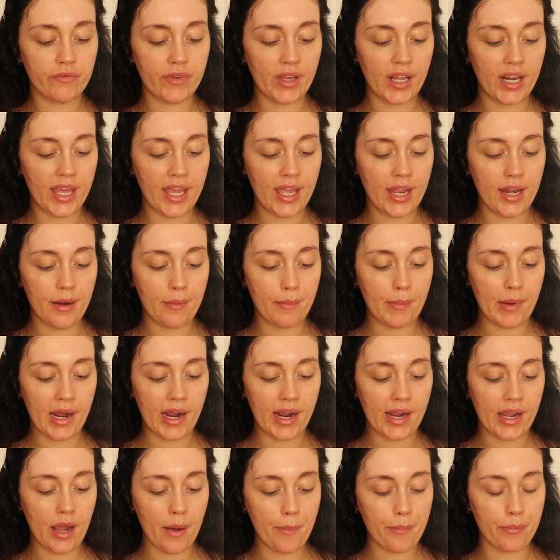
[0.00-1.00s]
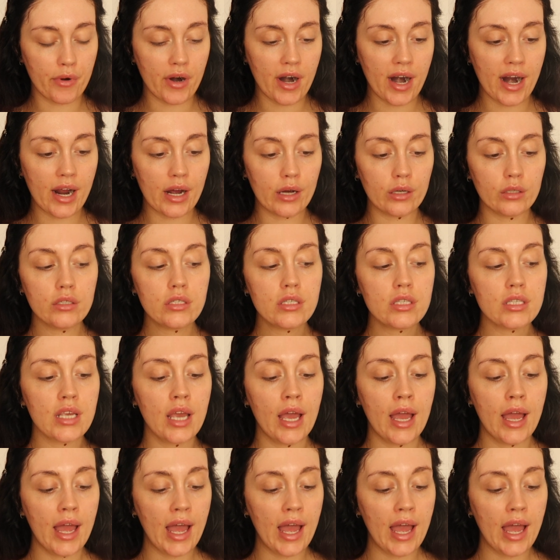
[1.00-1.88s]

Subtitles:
fill in my brows.